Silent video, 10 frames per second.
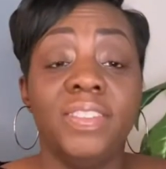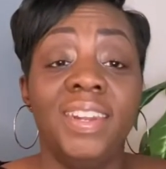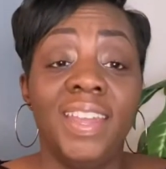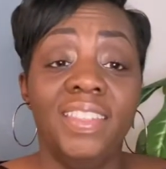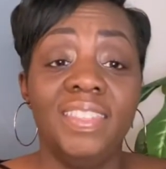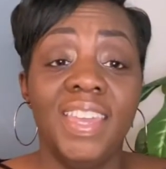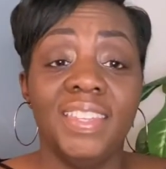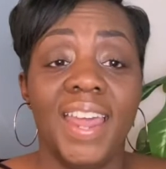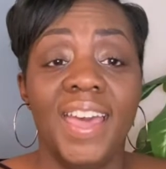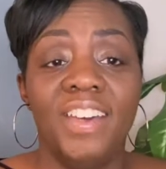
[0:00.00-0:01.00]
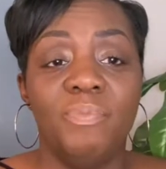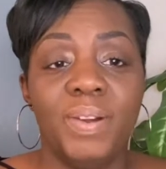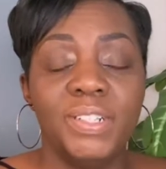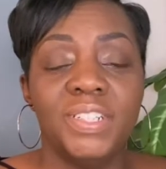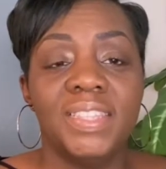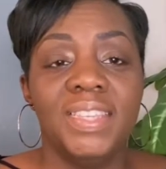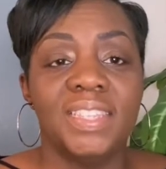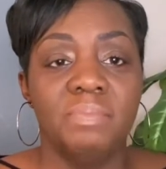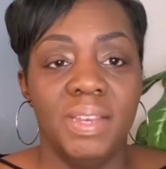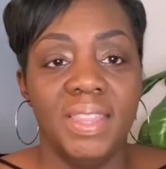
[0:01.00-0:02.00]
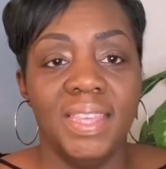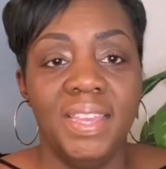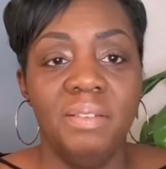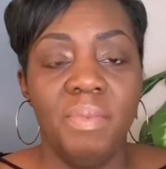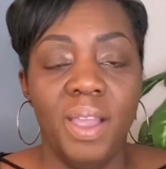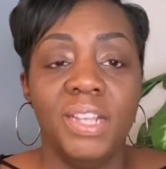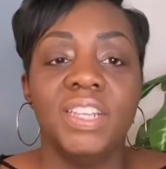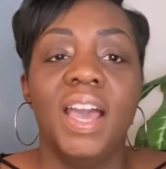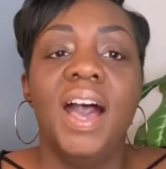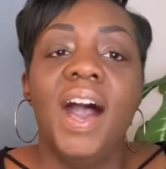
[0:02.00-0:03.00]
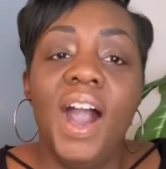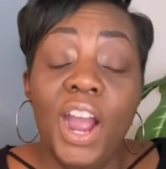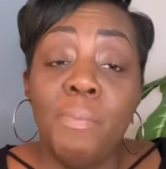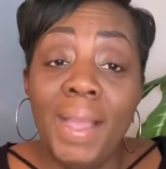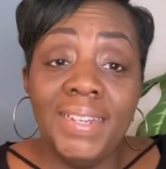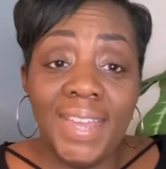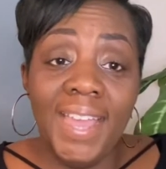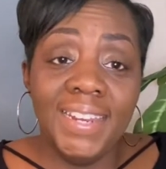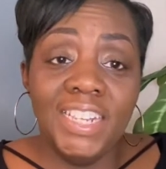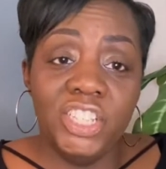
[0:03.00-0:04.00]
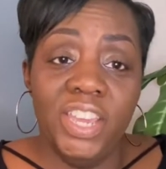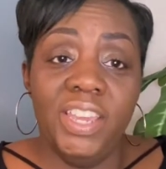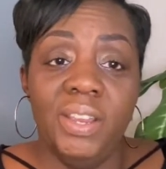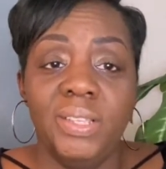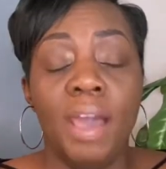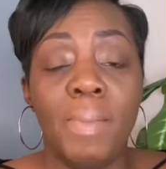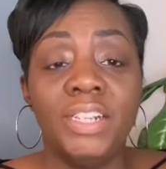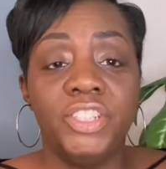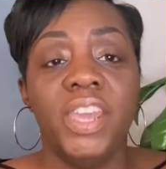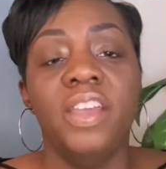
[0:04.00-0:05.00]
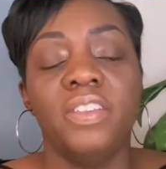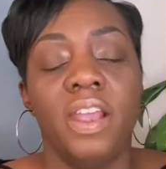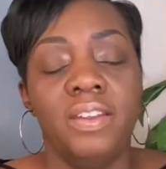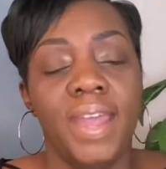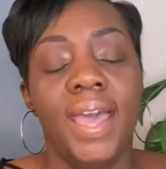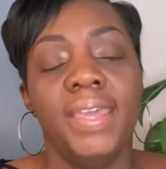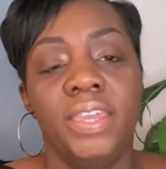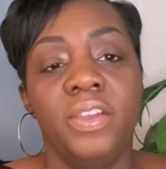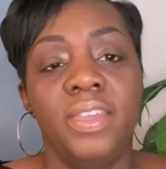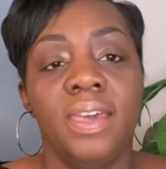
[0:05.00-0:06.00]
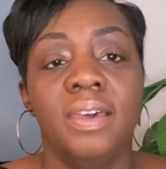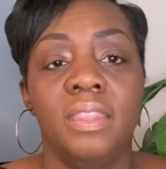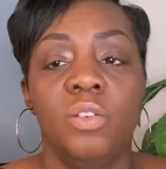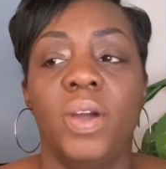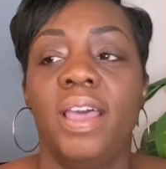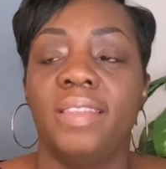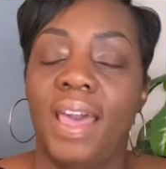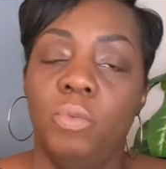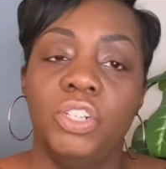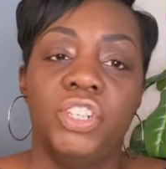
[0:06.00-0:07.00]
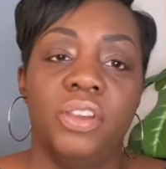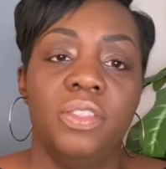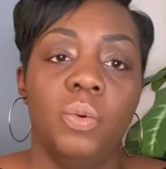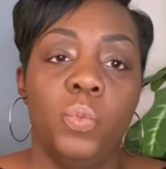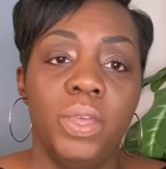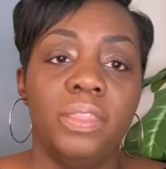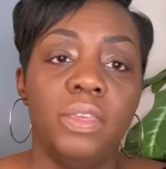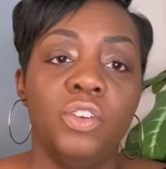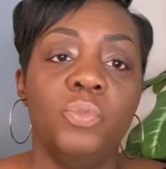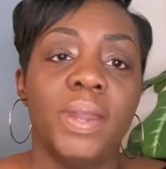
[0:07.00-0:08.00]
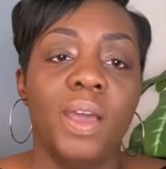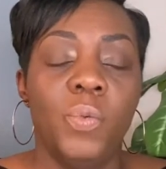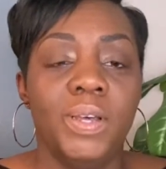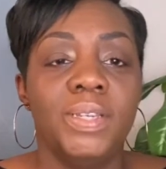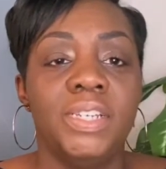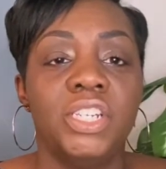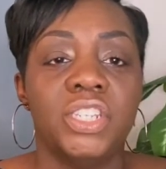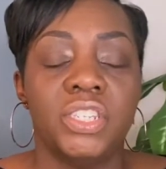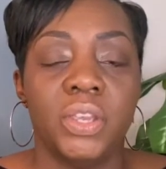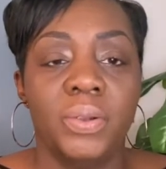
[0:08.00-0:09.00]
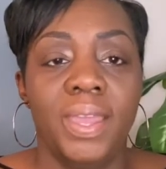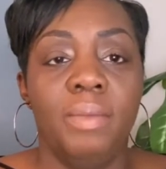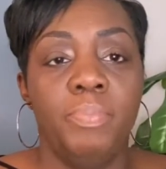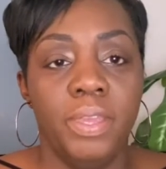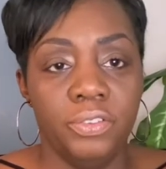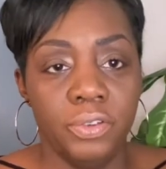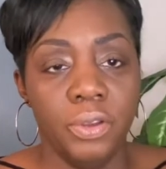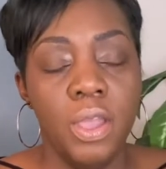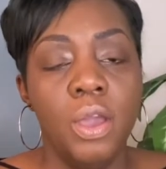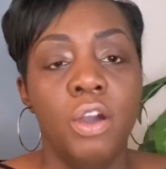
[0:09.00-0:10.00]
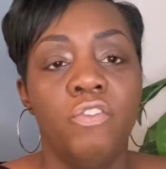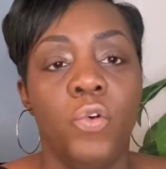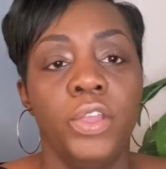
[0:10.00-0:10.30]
another thing that I have purchased this month in March are my dining chairs. Now, my chairs are not here yet, otherwise I would share them with you, but I will insert a picture for